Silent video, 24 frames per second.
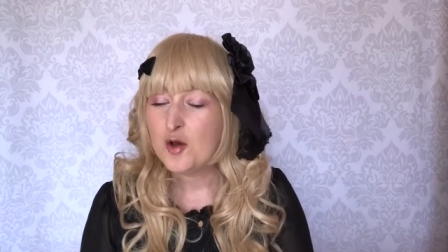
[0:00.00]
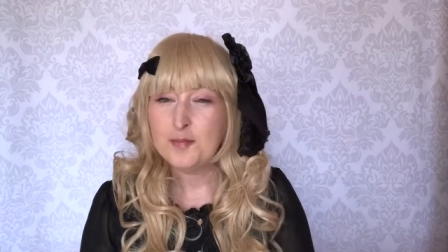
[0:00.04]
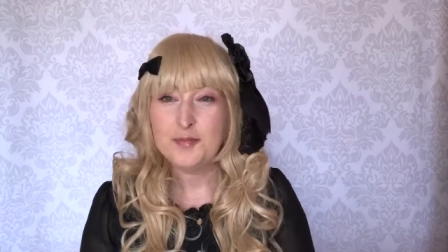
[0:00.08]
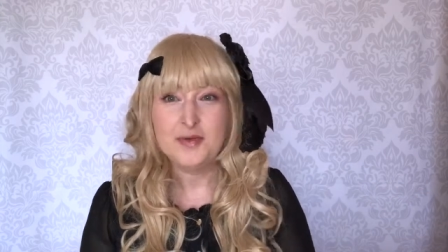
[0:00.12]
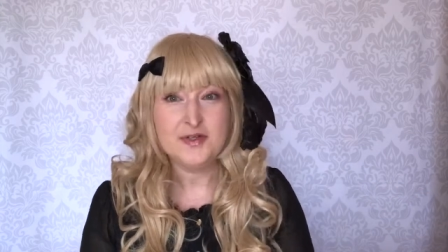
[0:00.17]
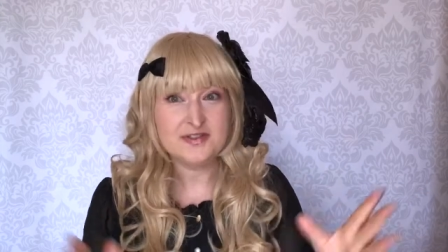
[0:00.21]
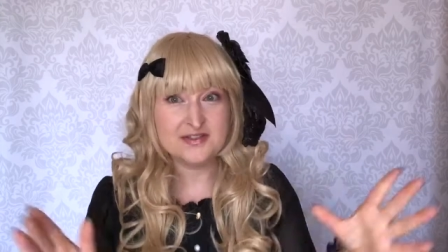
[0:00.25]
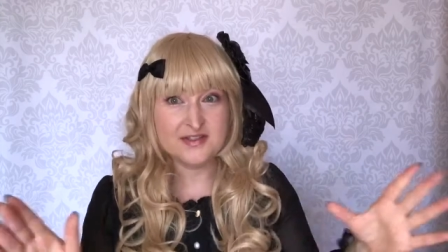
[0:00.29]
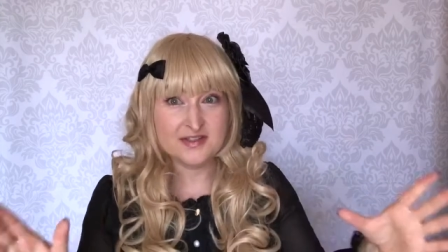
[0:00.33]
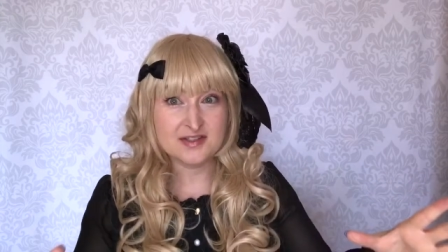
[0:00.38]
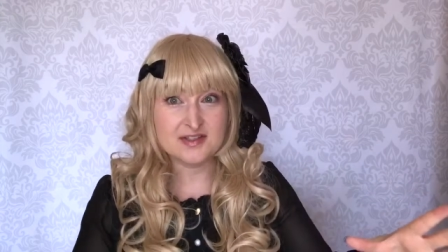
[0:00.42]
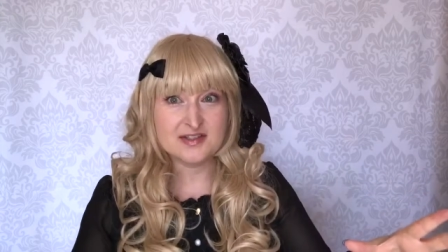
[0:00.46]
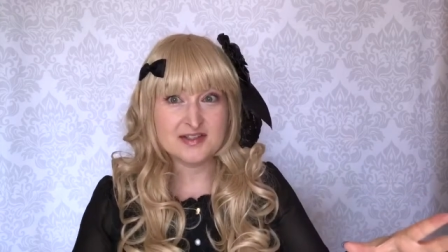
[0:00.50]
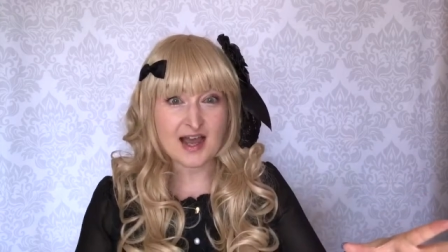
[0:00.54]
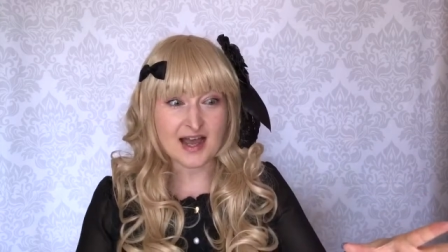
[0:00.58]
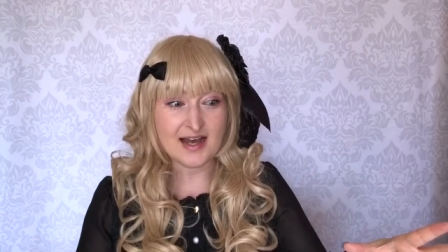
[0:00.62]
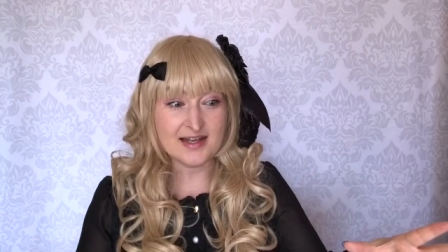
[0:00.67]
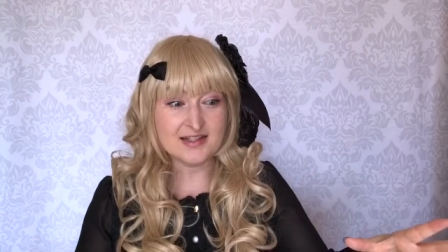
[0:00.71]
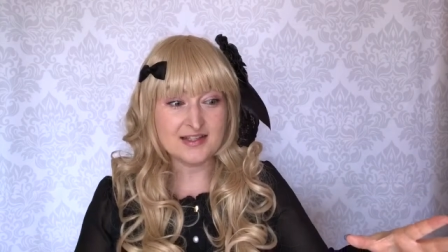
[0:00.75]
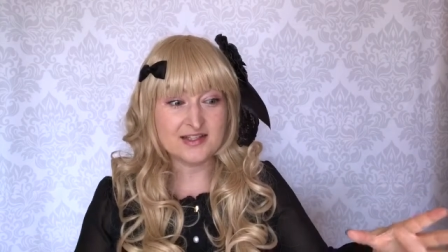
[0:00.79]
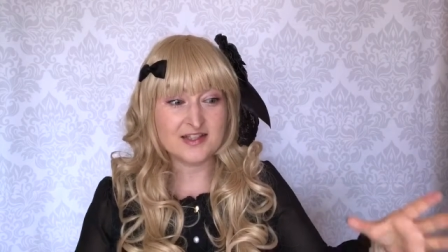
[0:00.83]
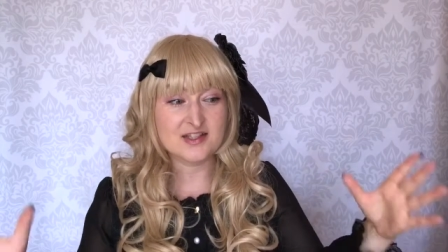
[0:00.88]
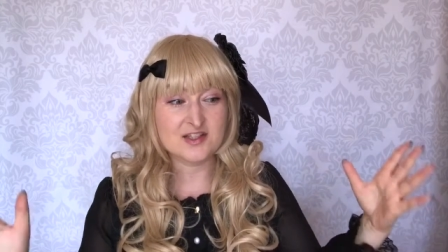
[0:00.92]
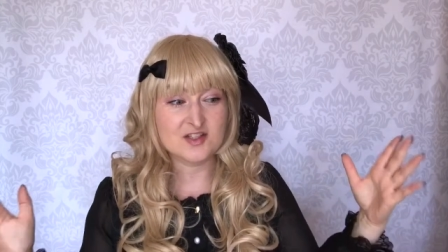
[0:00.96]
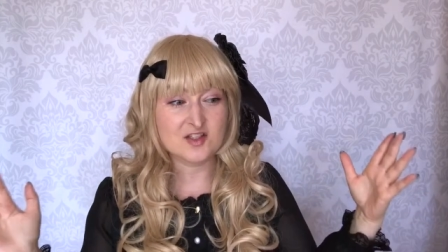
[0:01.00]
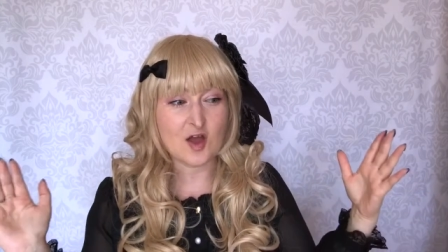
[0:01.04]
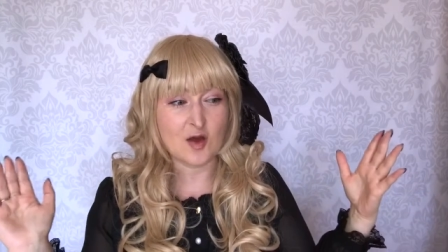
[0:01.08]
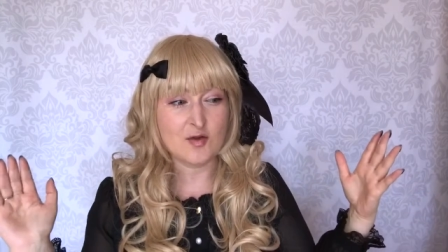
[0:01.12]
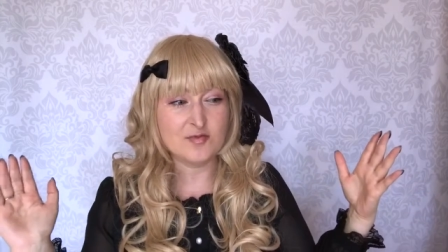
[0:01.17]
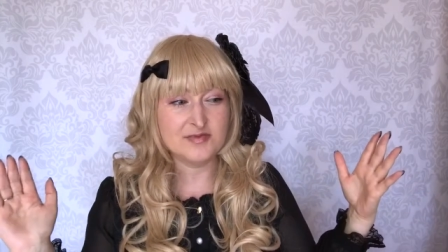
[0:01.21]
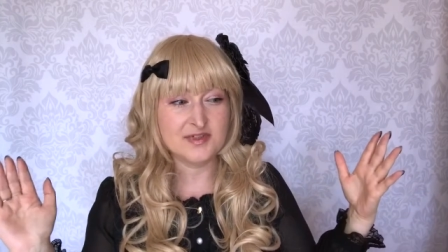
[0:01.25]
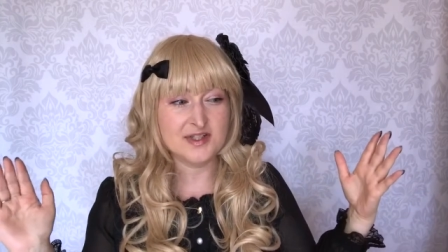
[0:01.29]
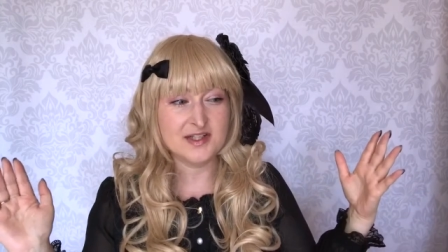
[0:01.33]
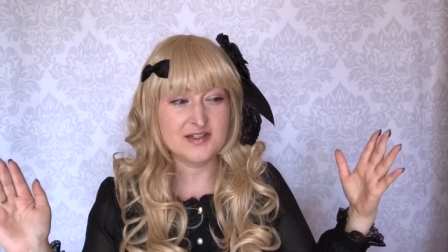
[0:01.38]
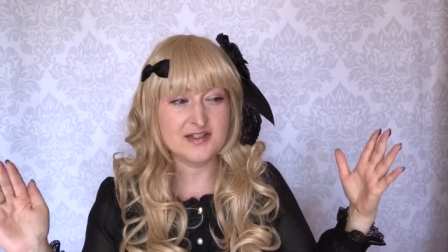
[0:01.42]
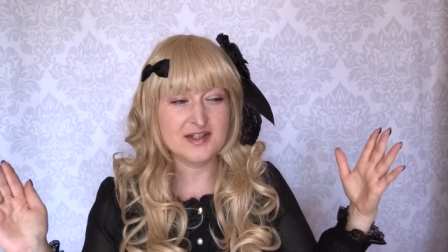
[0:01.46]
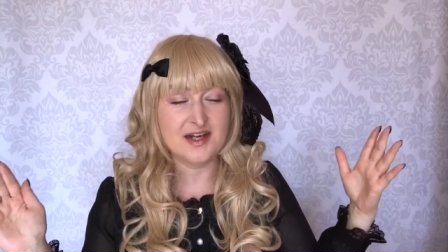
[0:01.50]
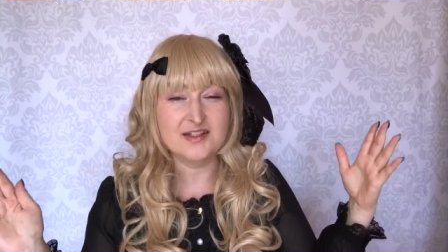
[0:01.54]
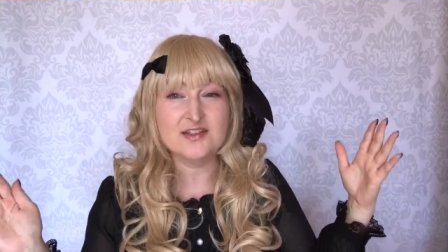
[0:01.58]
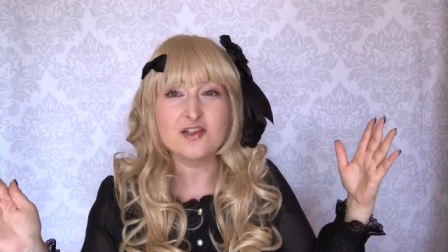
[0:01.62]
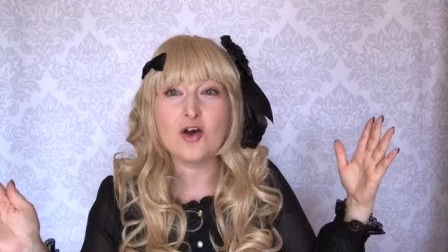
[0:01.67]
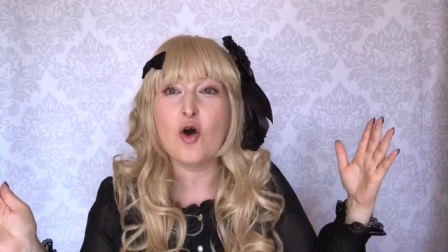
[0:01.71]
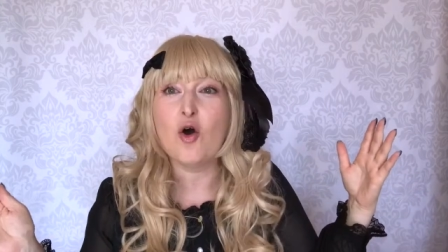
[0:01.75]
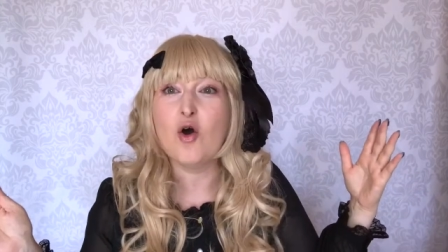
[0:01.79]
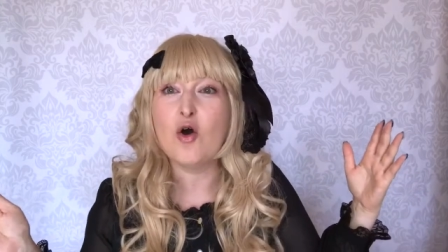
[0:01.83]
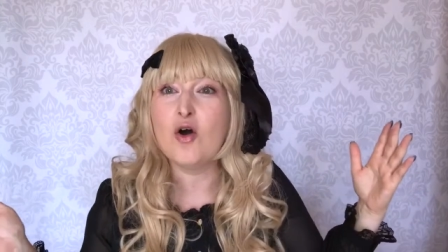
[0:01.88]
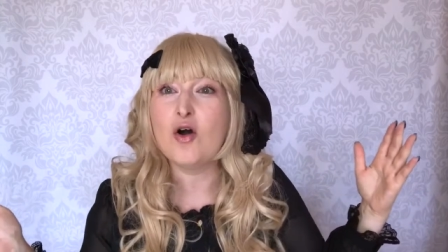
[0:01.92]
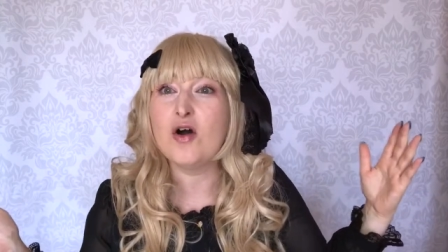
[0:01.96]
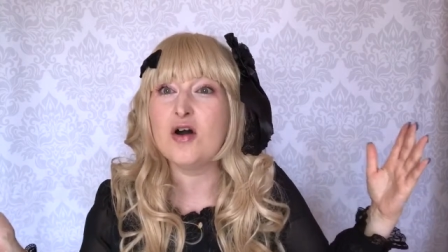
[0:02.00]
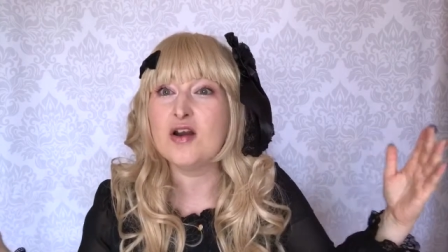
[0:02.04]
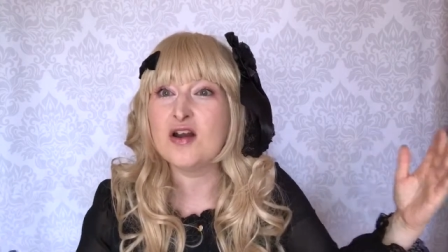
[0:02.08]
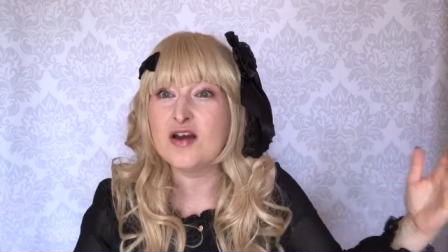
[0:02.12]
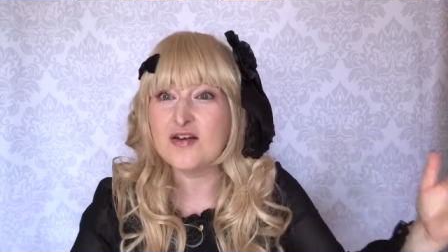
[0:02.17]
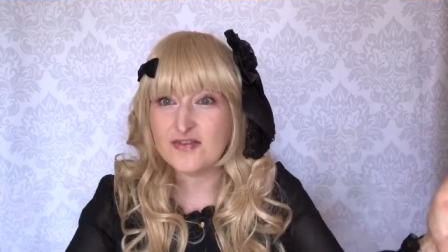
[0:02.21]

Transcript: But that's something that all